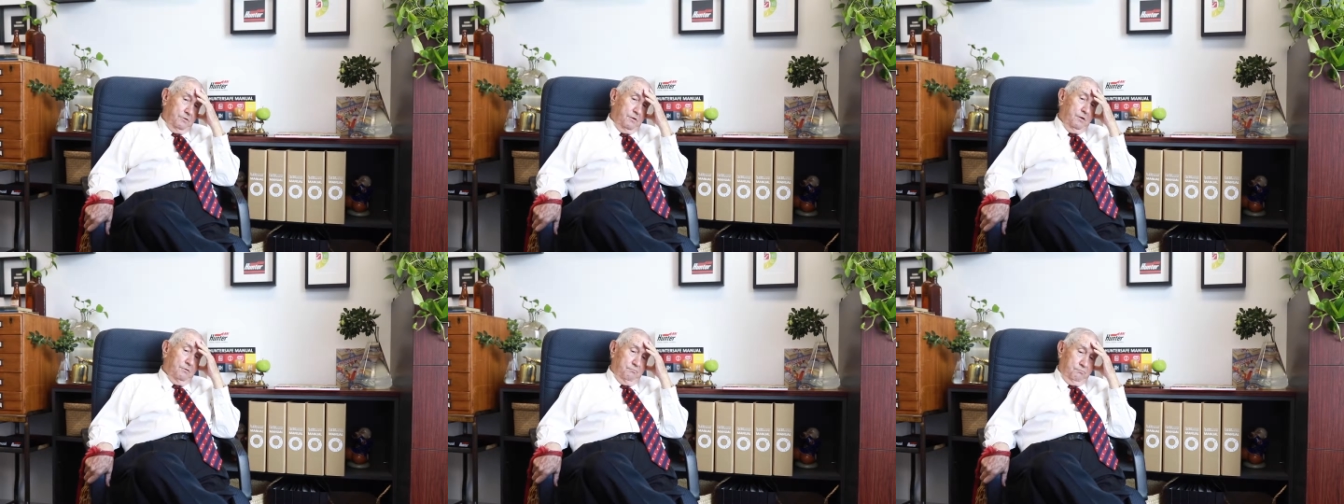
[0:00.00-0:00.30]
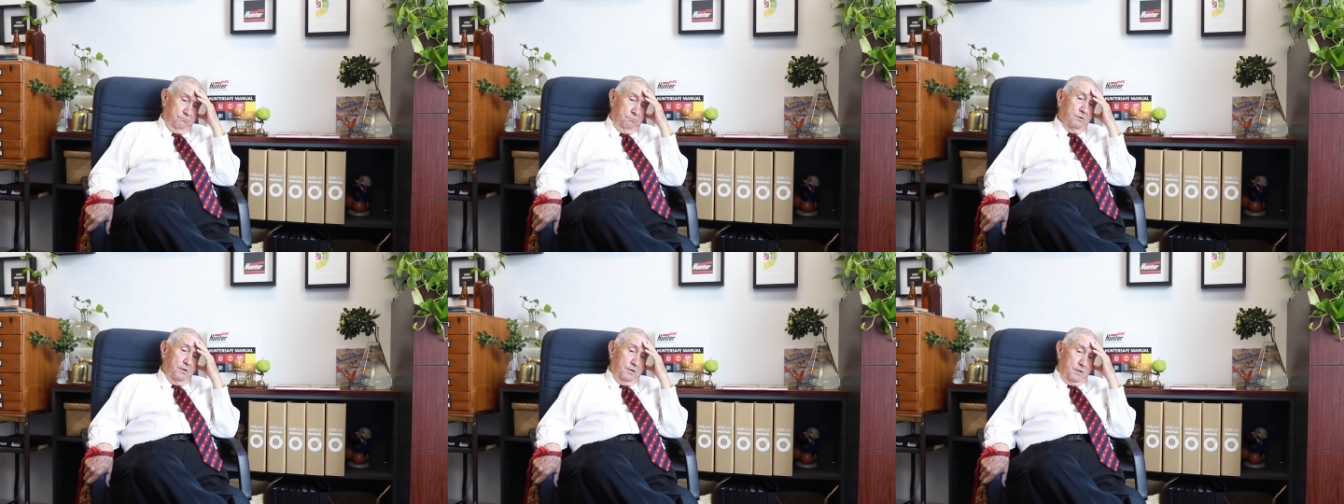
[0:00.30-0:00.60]
and
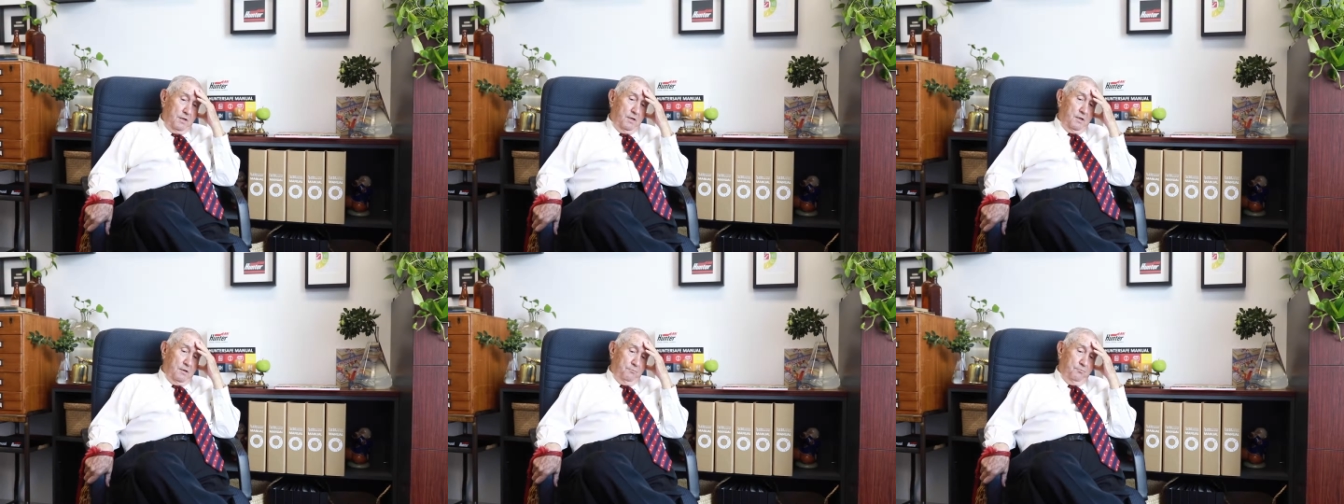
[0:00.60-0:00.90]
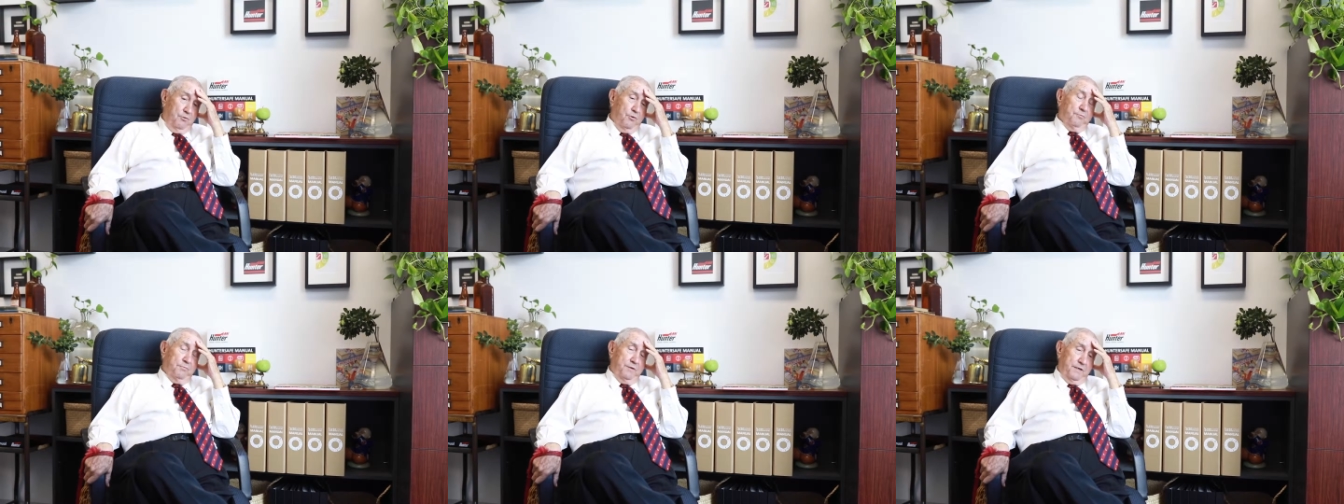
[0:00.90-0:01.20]
I
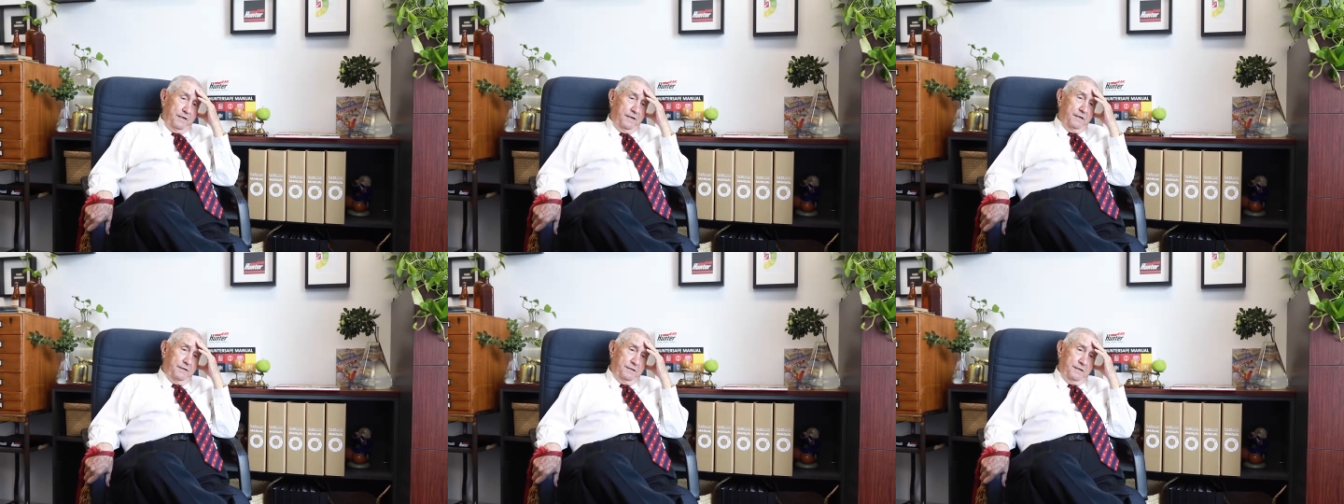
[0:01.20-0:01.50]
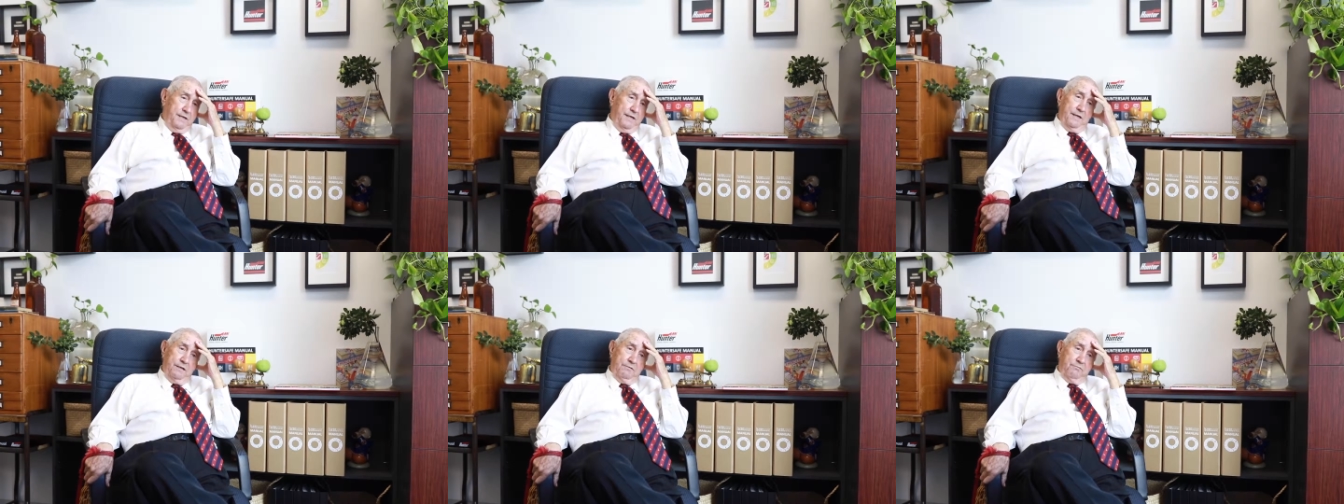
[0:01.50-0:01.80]
put my head
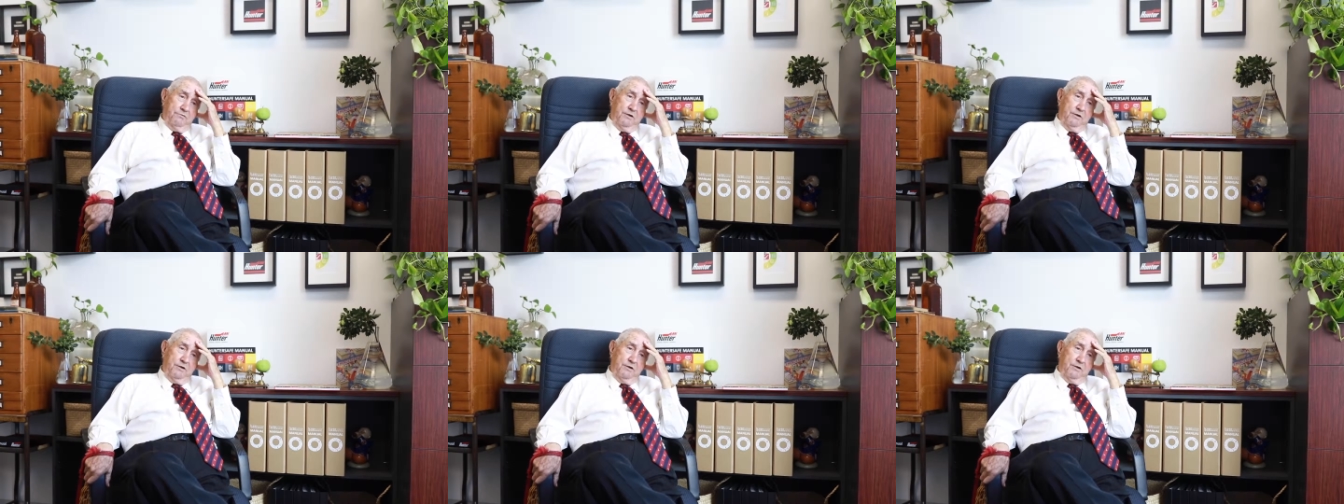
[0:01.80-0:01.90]
down,